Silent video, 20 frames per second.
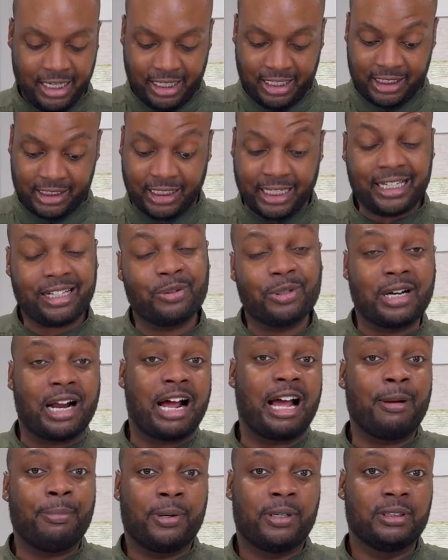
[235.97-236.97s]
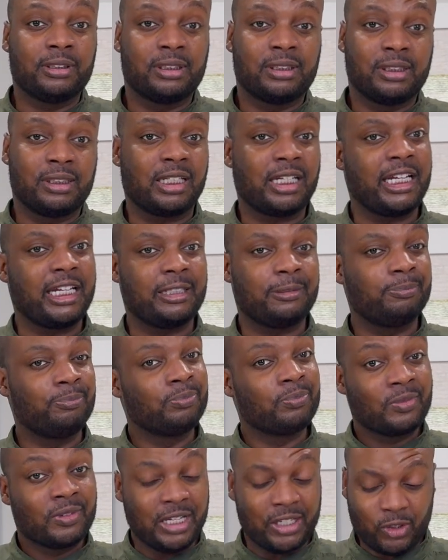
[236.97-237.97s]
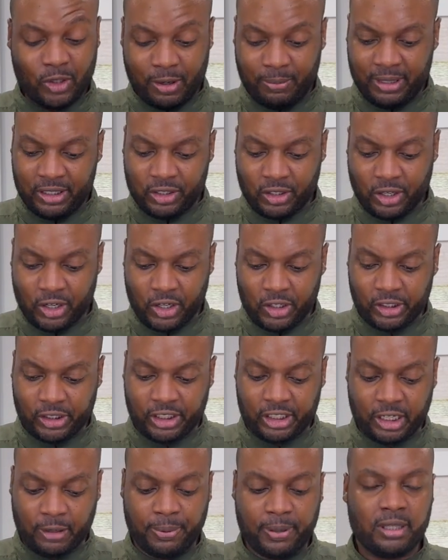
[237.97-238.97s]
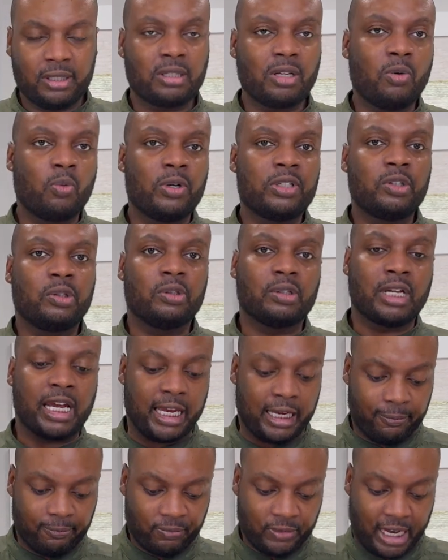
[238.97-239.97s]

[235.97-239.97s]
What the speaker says: Exactly what I personally like. That's what I mentioned earlier. It depends on what you like.